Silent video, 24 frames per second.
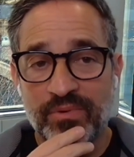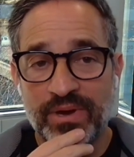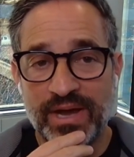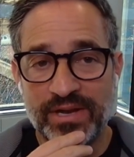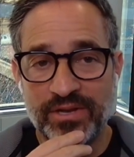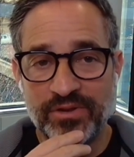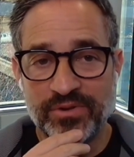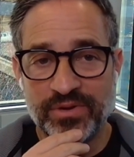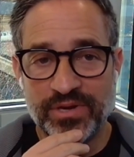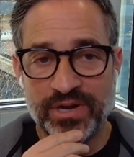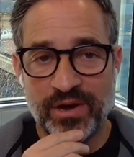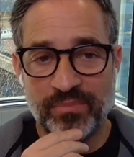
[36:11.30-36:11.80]

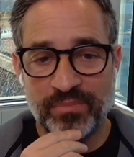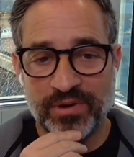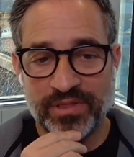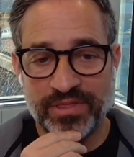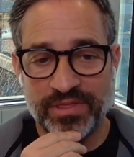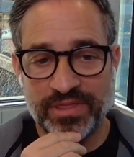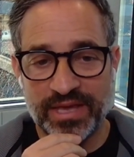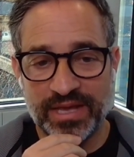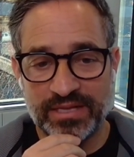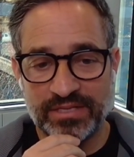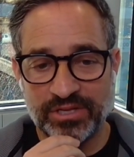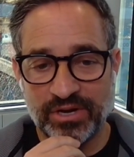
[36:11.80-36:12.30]
Well, I do a number
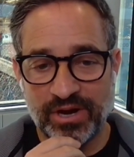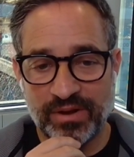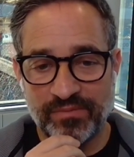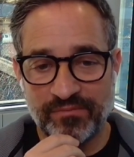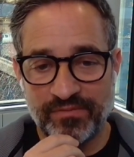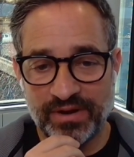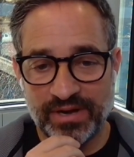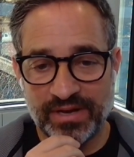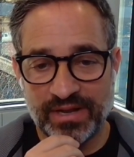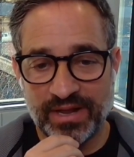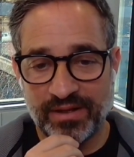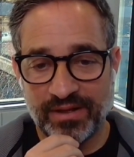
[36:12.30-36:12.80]
of things.
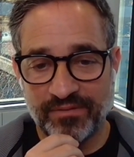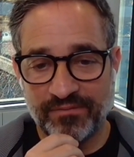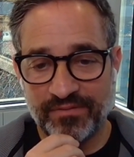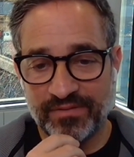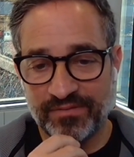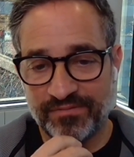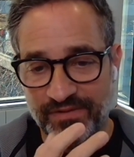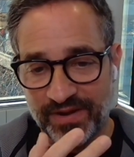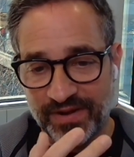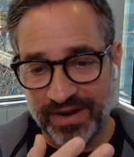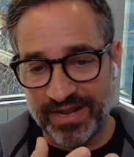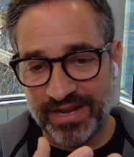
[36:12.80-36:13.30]
I'm
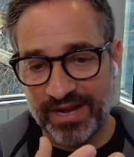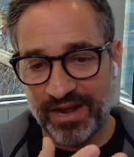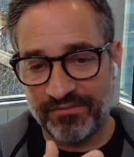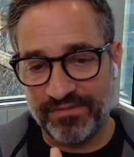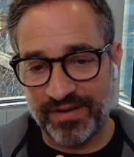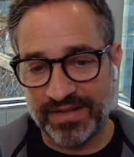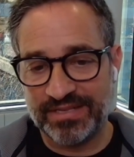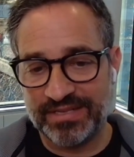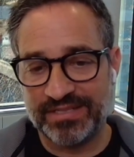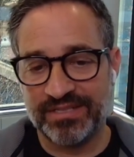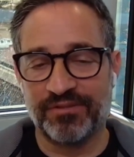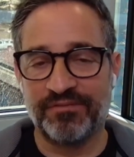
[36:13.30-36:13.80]
funny
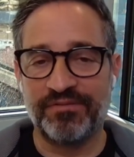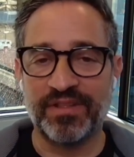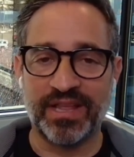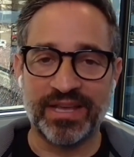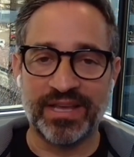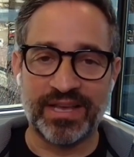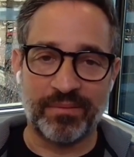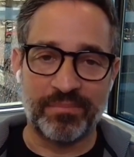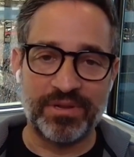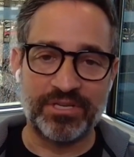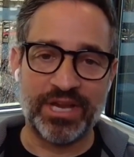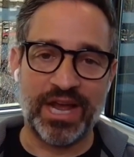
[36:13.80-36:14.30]
enough, I still
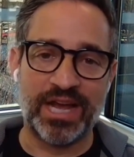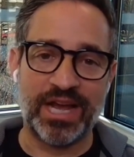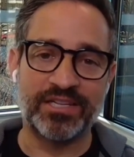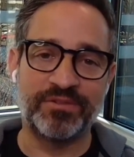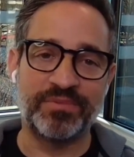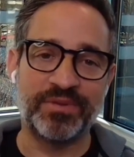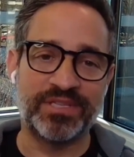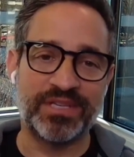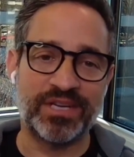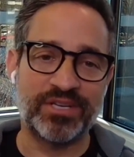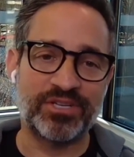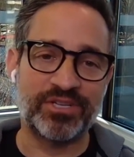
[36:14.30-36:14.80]
feel like I'm a
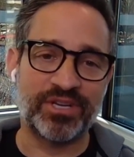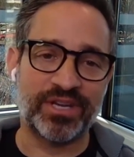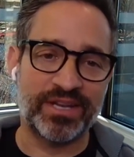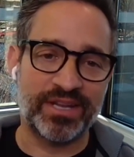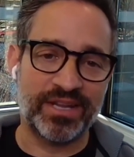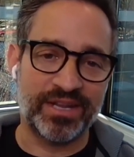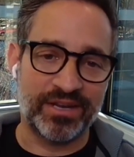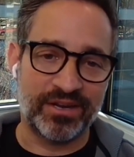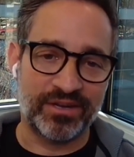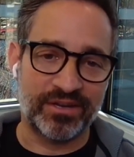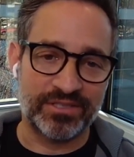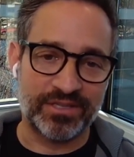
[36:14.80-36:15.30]
jazz
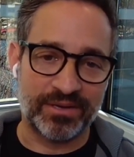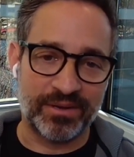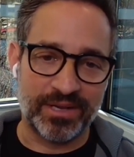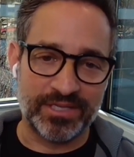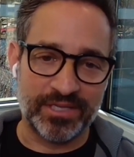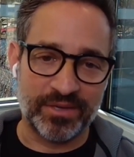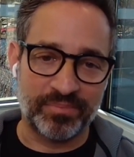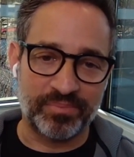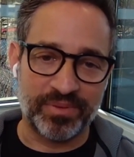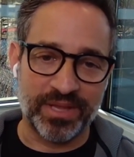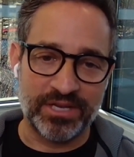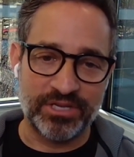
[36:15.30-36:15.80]
musician.
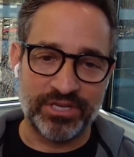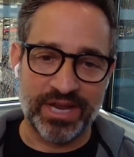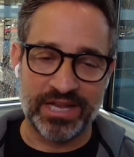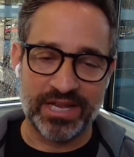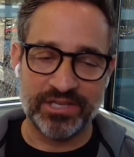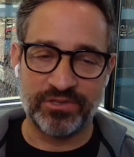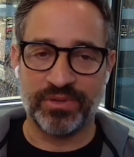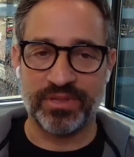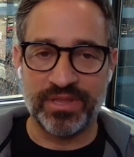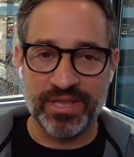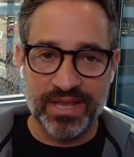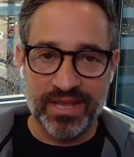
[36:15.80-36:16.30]
Sometimes I play
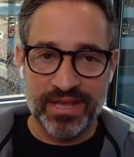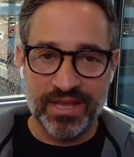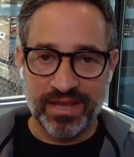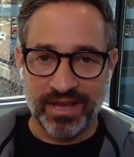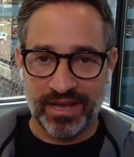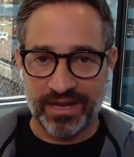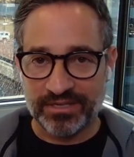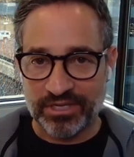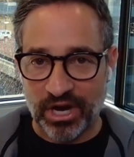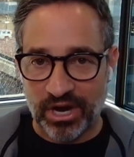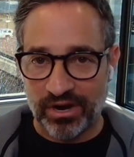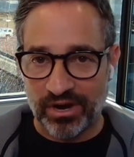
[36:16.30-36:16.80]
jazz with
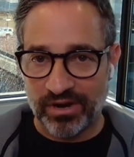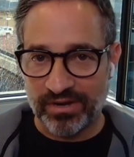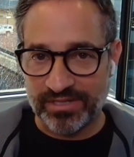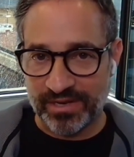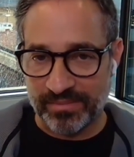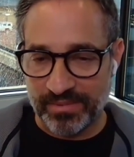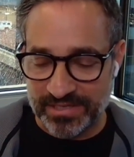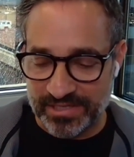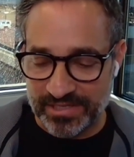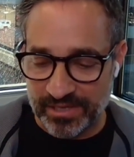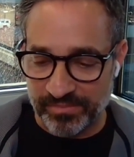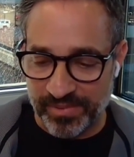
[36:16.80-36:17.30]
a guitar,
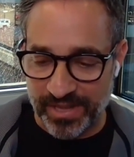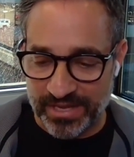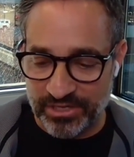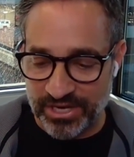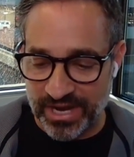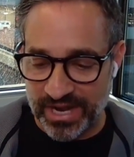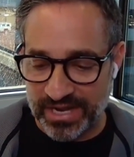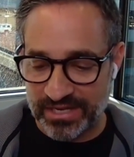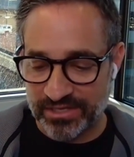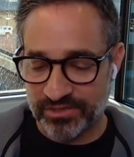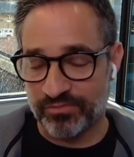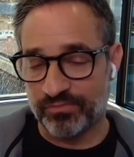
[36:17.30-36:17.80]
sometimes I play
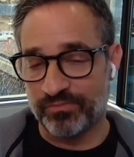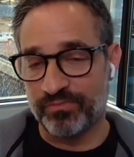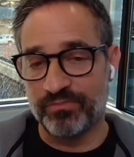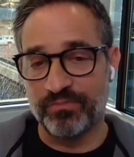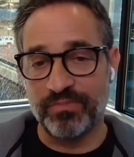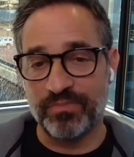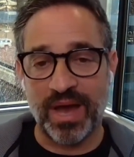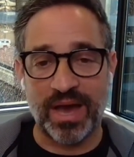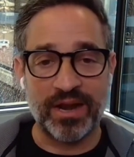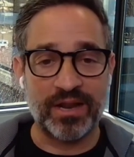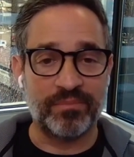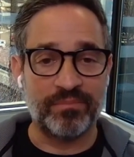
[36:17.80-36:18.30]
jazz
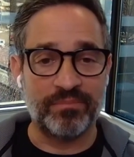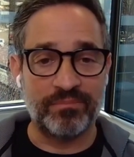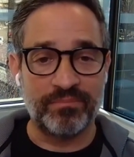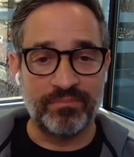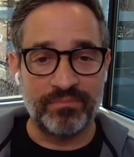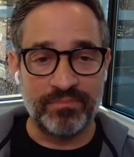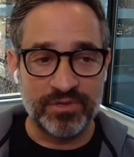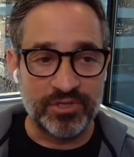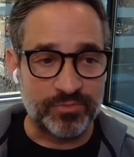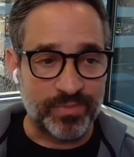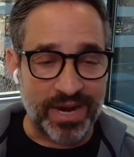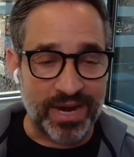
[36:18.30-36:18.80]
on
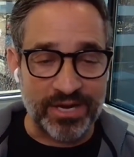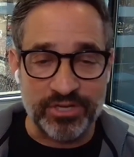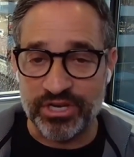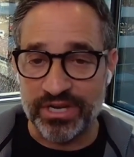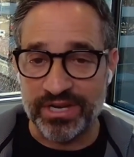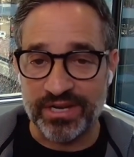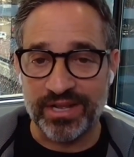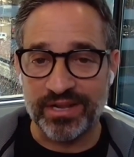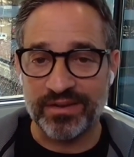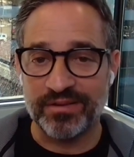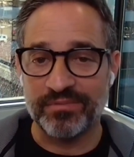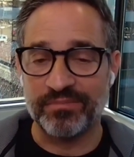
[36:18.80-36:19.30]
a
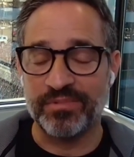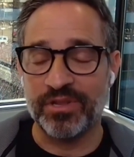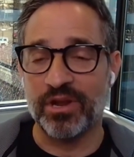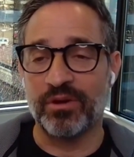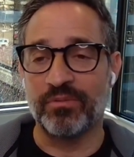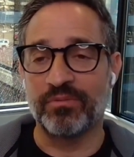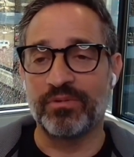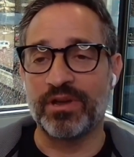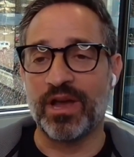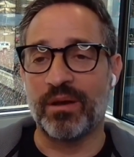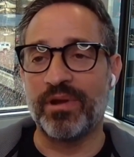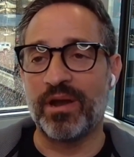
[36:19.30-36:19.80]
spreadsheet and,
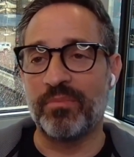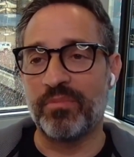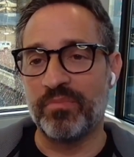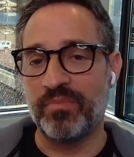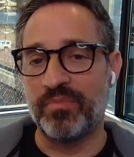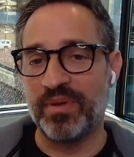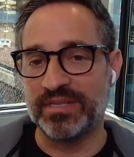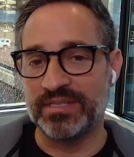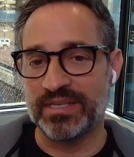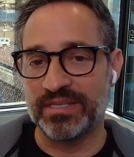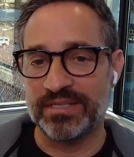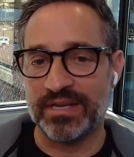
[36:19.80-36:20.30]
coming up
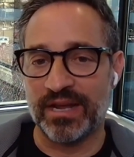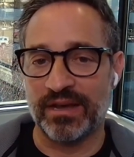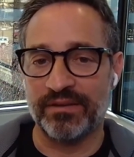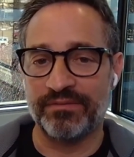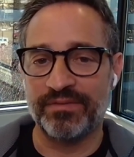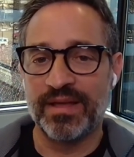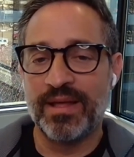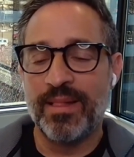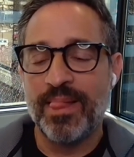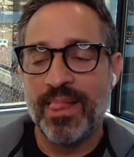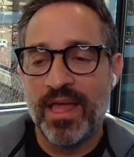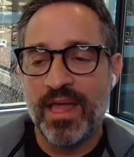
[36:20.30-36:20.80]
with business
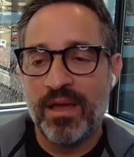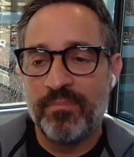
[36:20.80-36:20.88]
stuff.